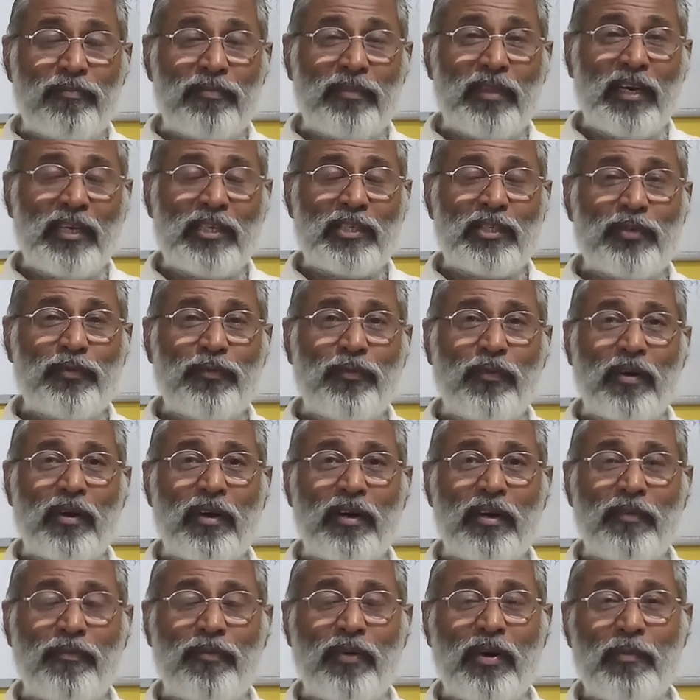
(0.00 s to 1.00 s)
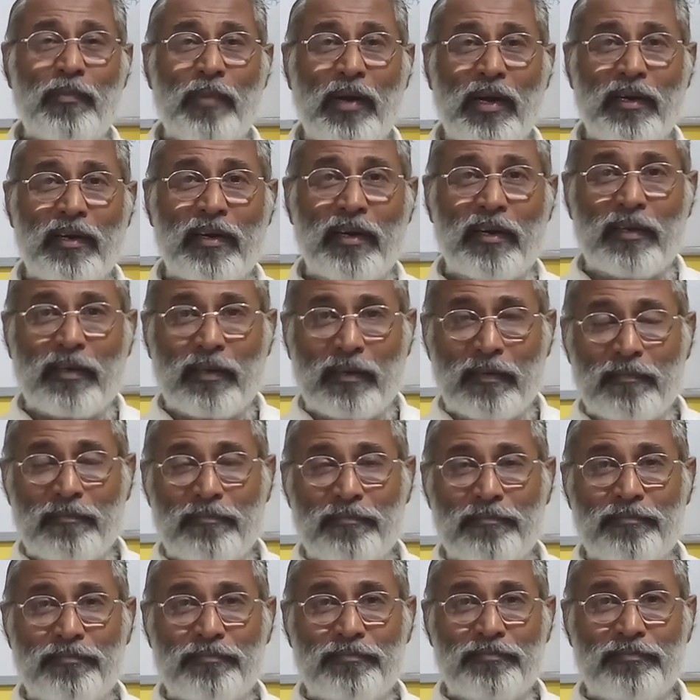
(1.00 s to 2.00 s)
That's for a different market.
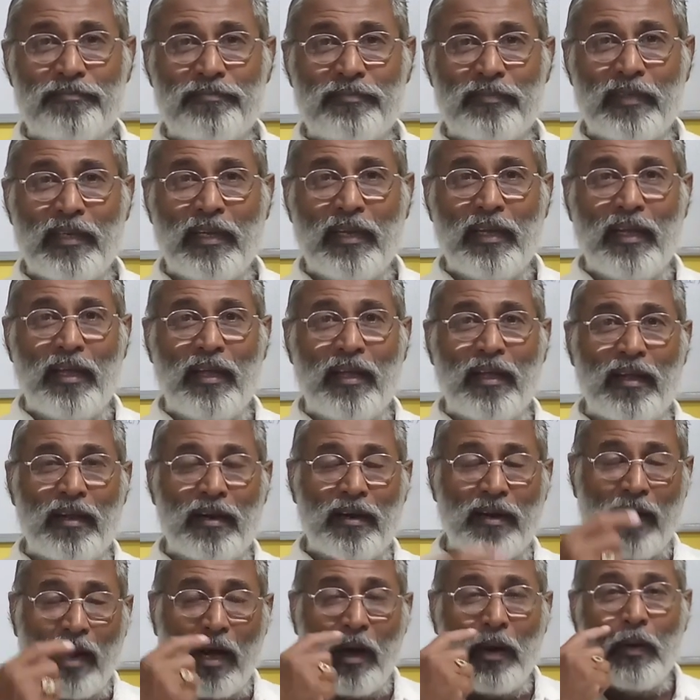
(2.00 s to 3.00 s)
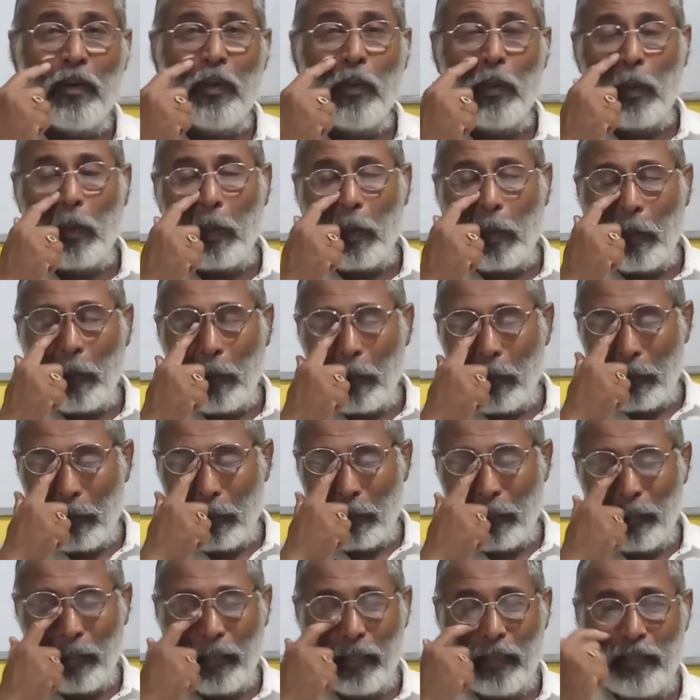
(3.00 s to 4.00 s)
Rahu
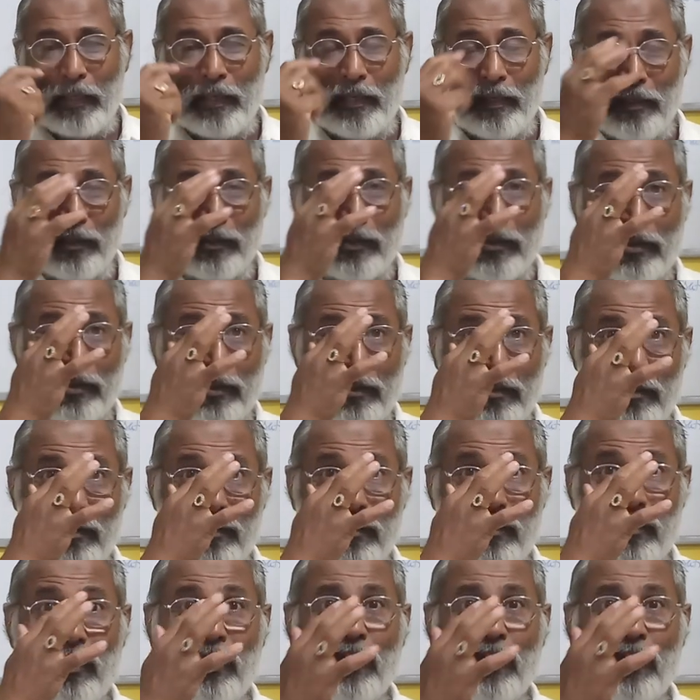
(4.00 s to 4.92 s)
is